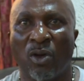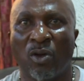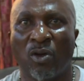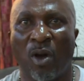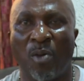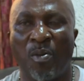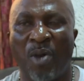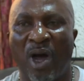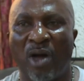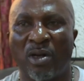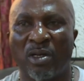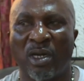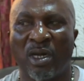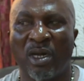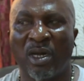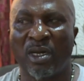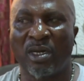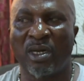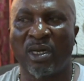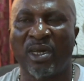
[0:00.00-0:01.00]
come out.
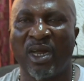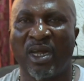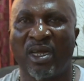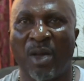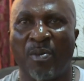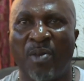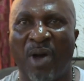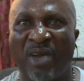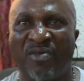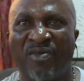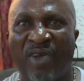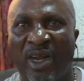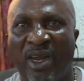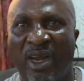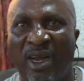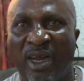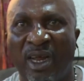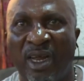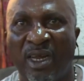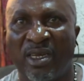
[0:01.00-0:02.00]
The thing came out
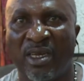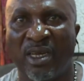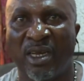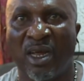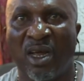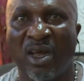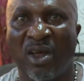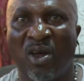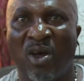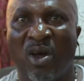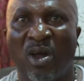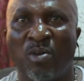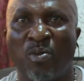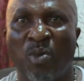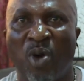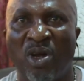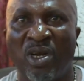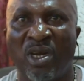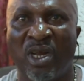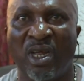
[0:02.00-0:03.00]
very late on
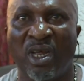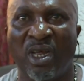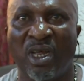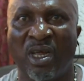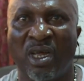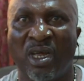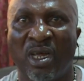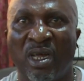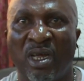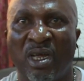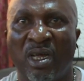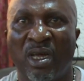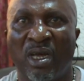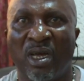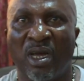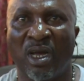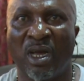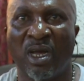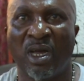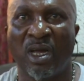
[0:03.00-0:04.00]
Monday
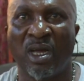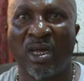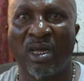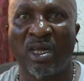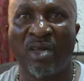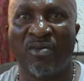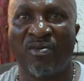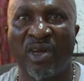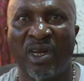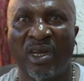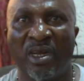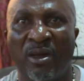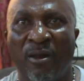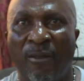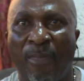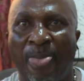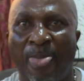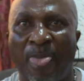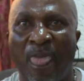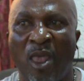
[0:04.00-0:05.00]
evening.
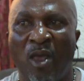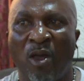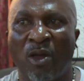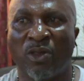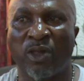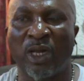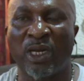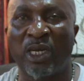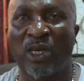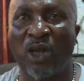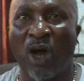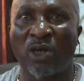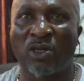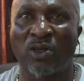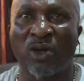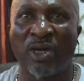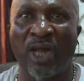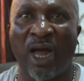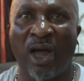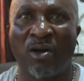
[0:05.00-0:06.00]
So the
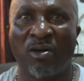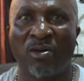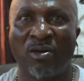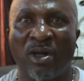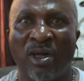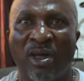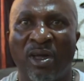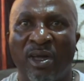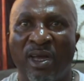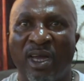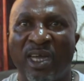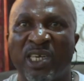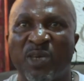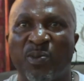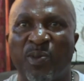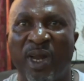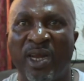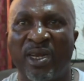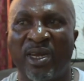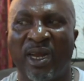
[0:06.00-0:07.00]
doctor now
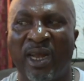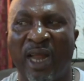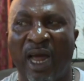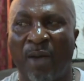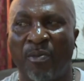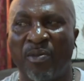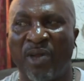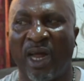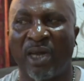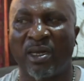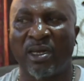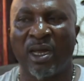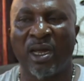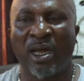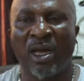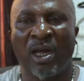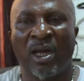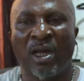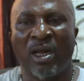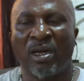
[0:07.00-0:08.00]
explained the lab that
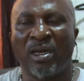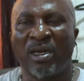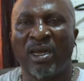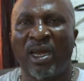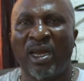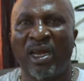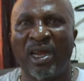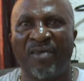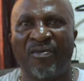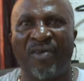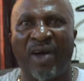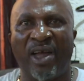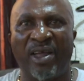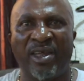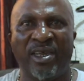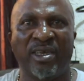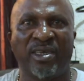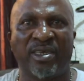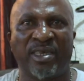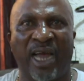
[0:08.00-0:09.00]
the liver
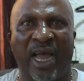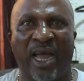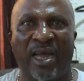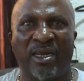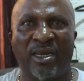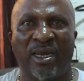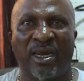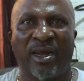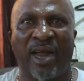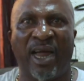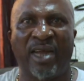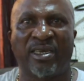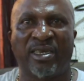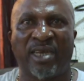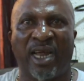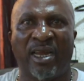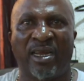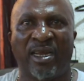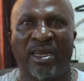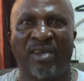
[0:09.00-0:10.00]
inside, the right
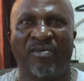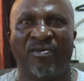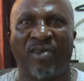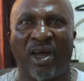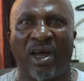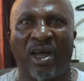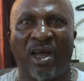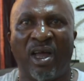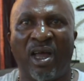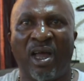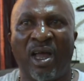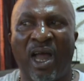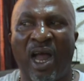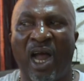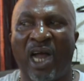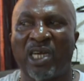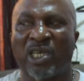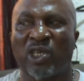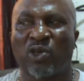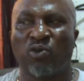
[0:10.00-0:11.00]
side liver,
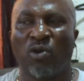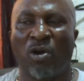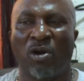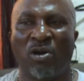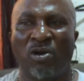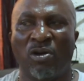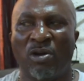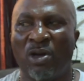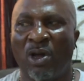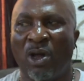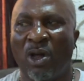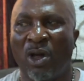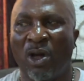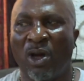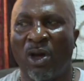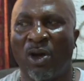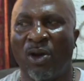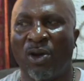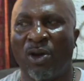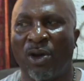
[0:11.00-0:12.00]
has swollen
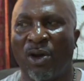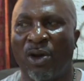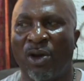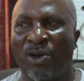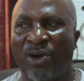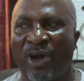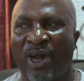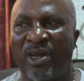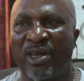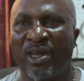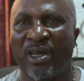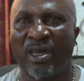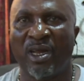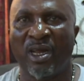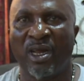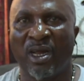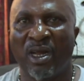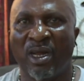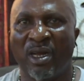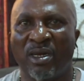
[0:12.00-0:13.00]
already.
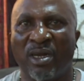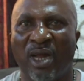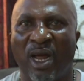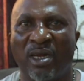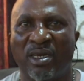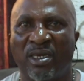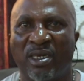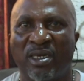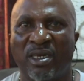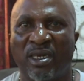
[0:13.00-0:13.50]
That